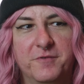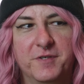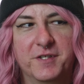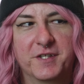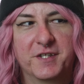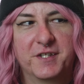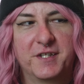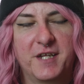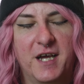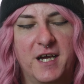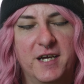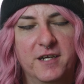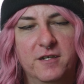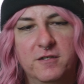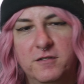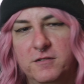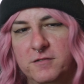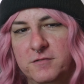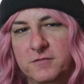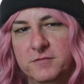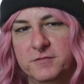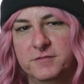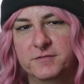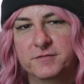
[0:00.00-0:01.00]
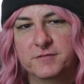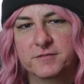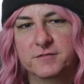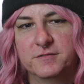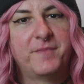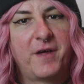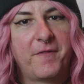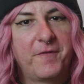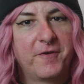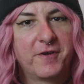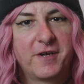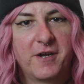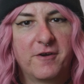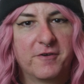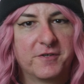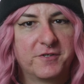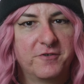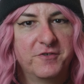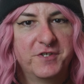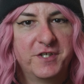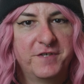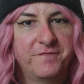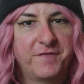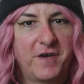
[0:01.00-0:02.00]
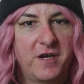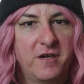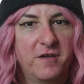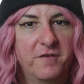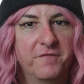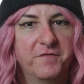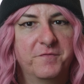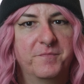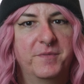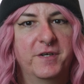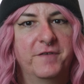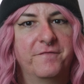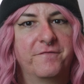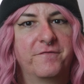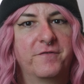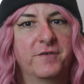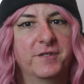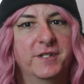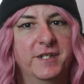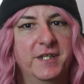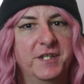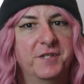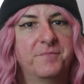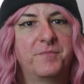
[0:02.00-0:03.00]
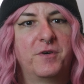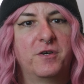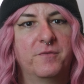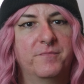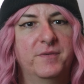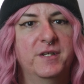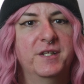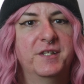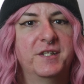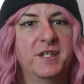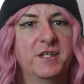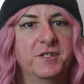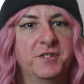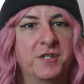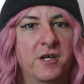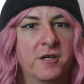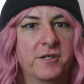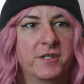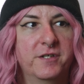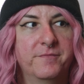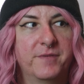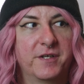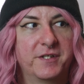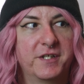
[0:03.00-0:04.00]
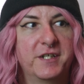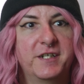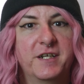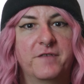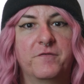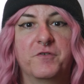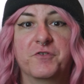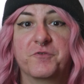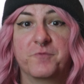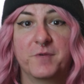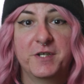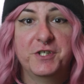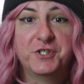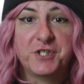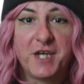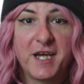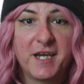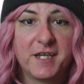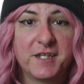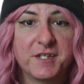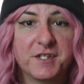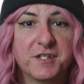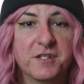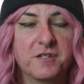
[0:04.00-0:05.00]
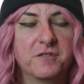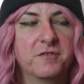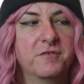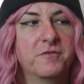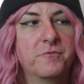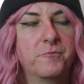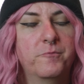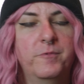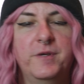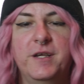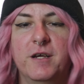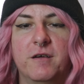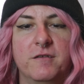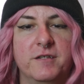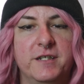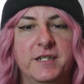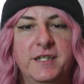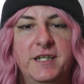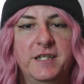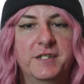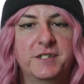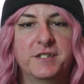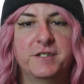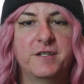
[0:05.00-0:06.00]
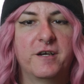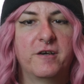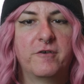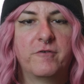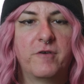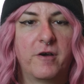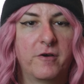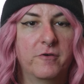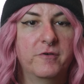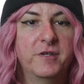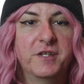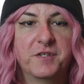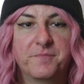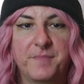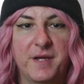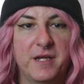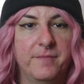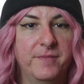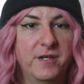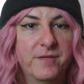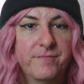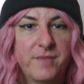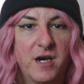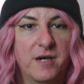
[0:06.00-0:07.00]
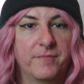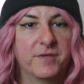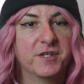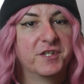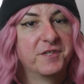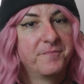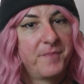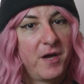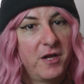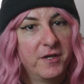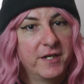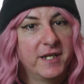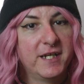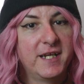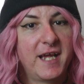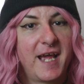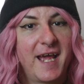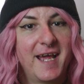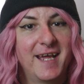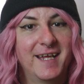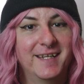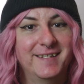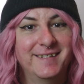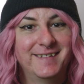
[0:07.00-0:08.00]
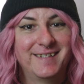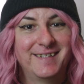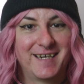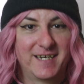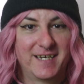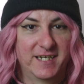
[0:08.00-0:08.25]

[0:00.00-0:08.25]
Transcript: to its style. There's some other characters involved, but for this purpose in talking about The Devil's Rejects, we only need to know Otis, Baby, Mama Spaulding, and